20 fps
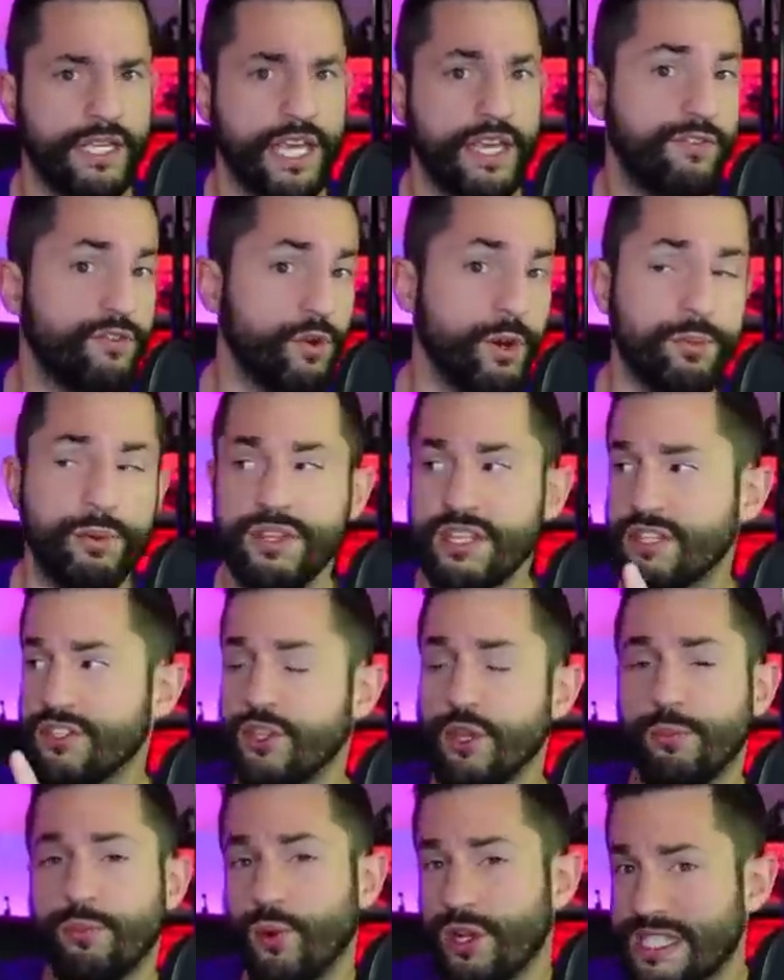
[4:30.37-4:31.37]
If you want to put these
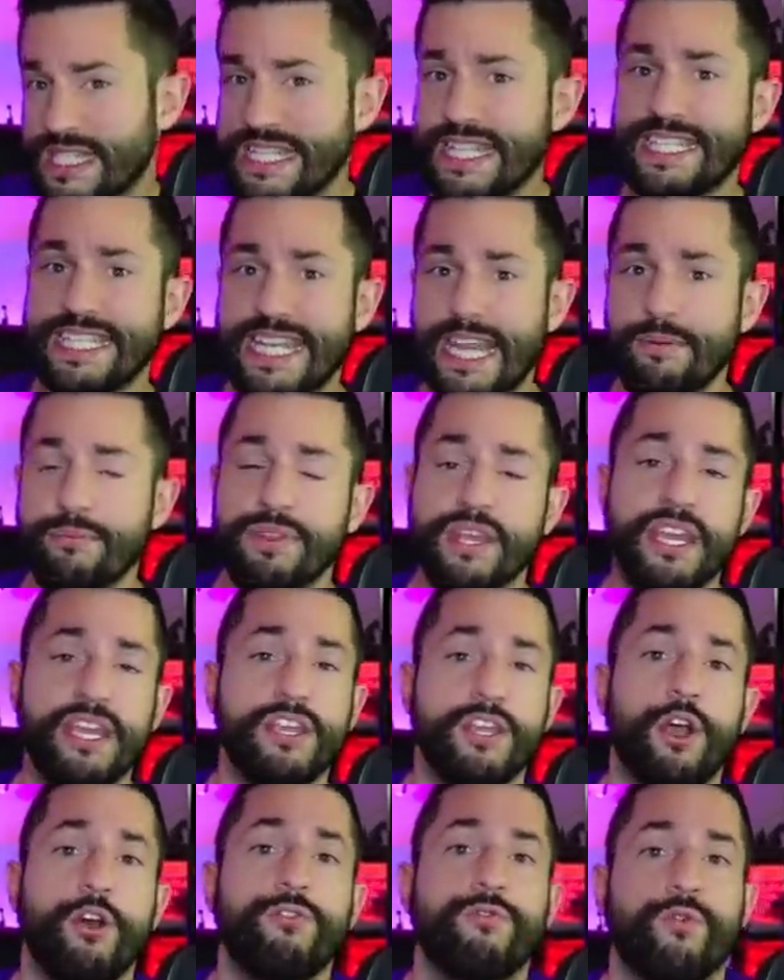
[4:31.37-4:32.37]
two points in the same
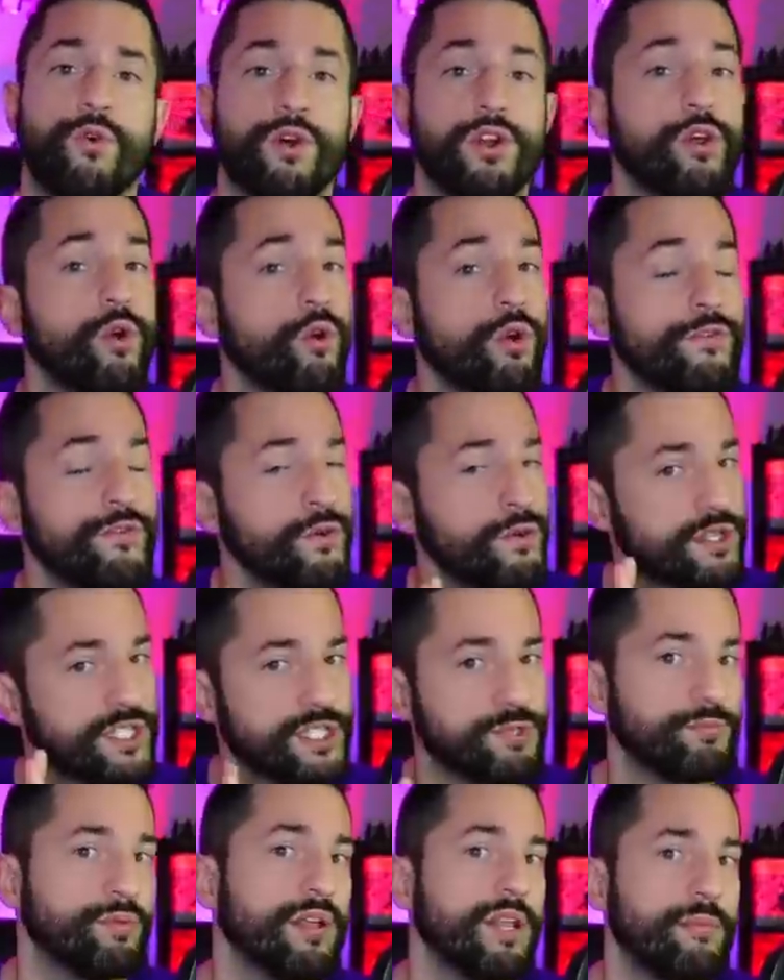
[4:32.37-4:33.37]
thing, go for it. Or if you want
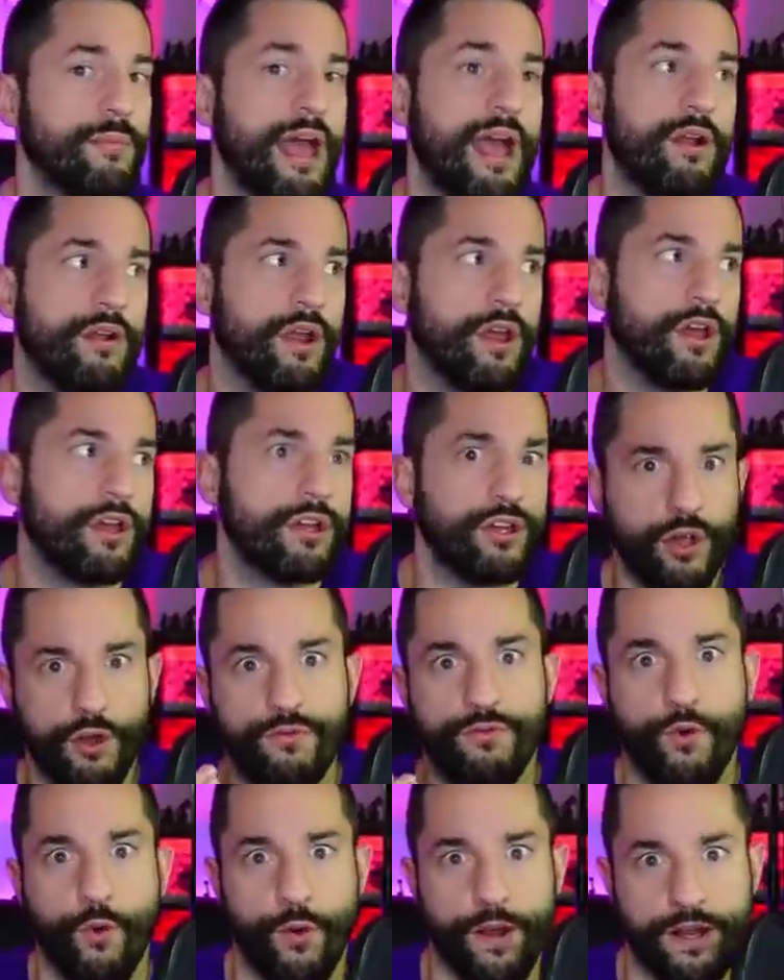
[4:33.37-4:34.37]
to split them out, go
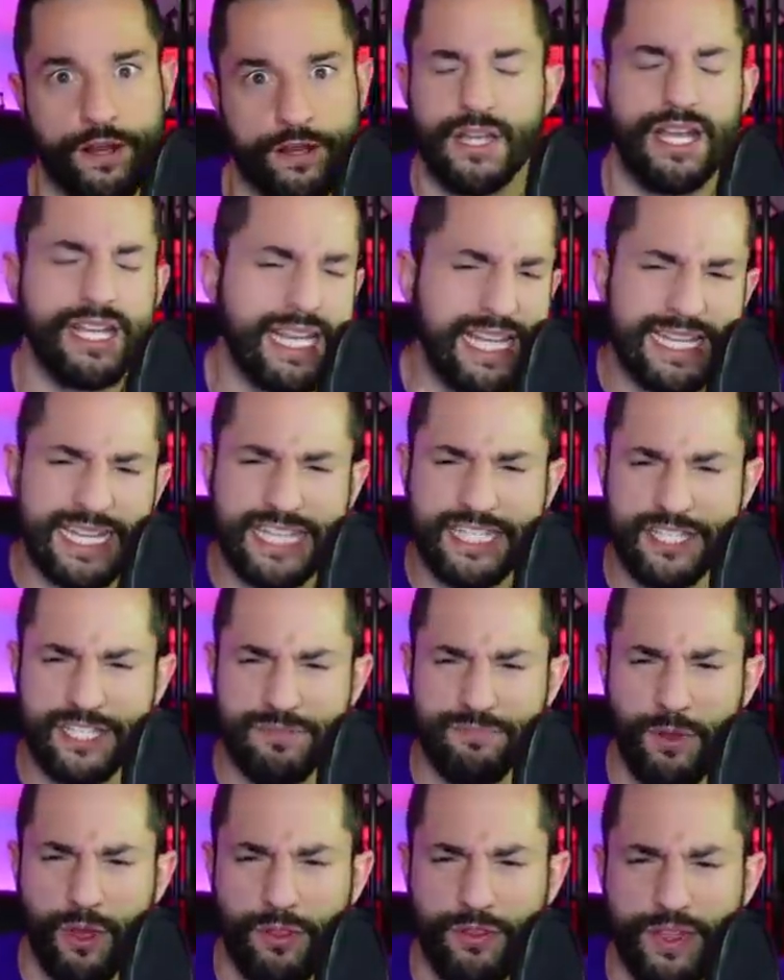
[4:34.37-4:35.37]
for it. Again, that's a
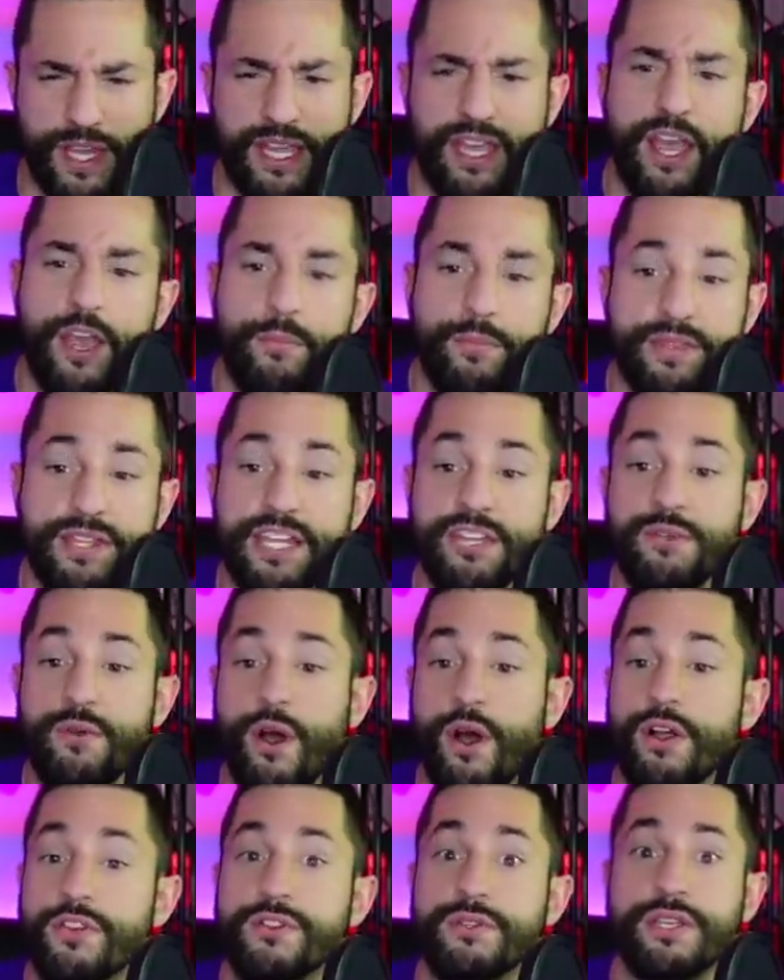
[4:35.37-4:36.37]
small thing. But then you
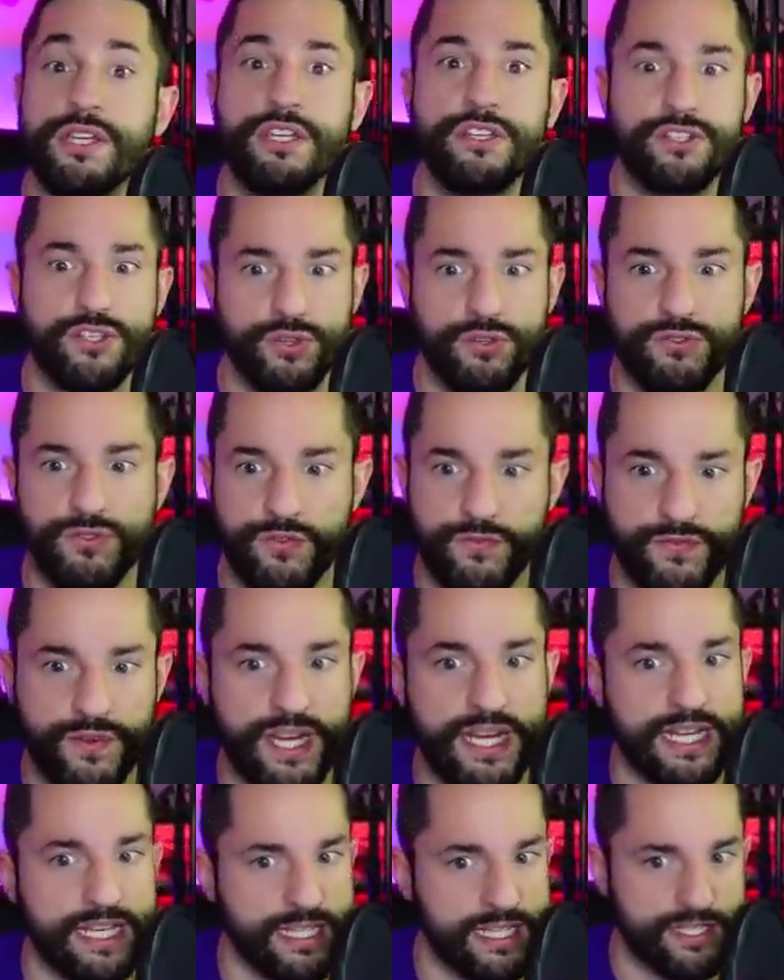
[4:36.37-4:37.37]
also get to choose a
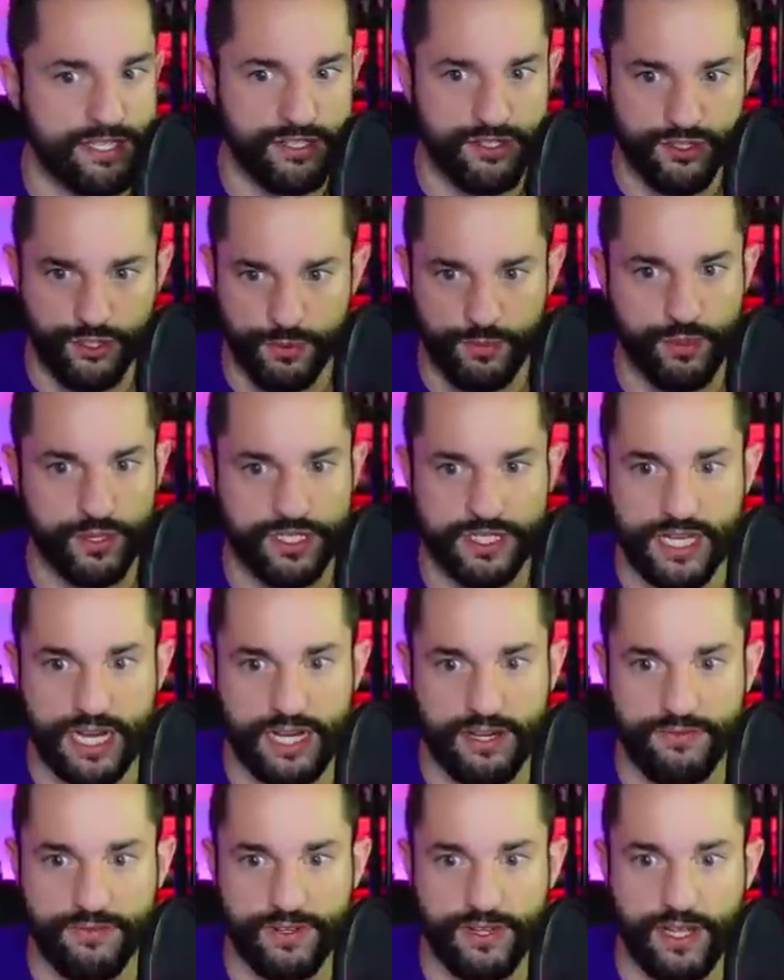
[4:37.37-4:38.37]
feat, and this is super
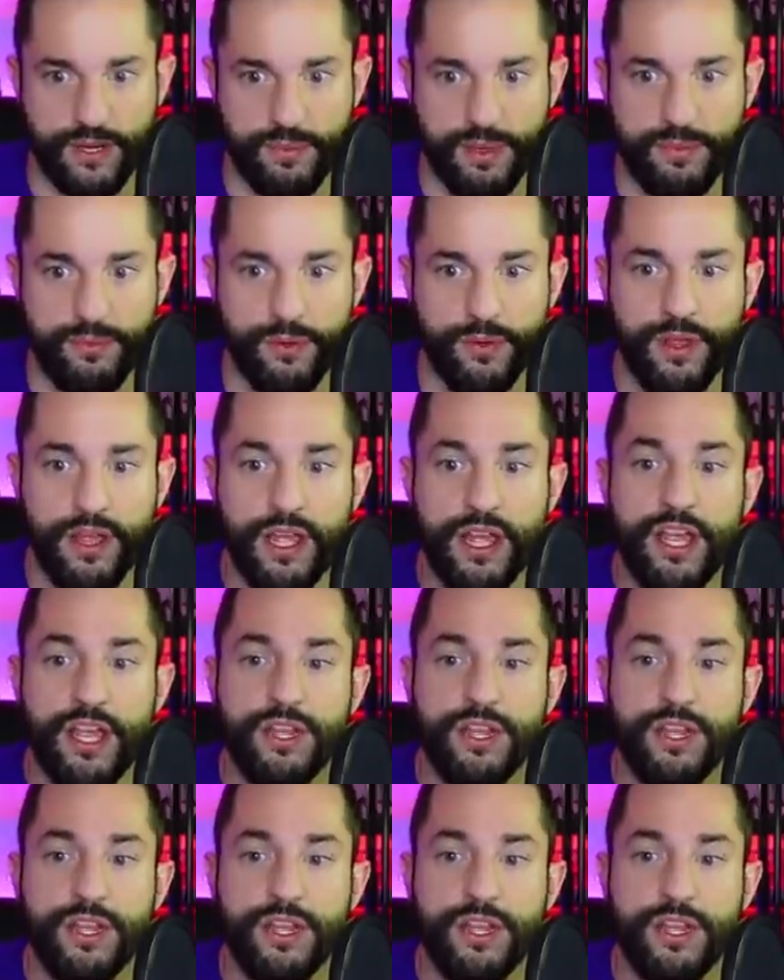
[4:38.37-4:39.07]
exciting for a lot of people.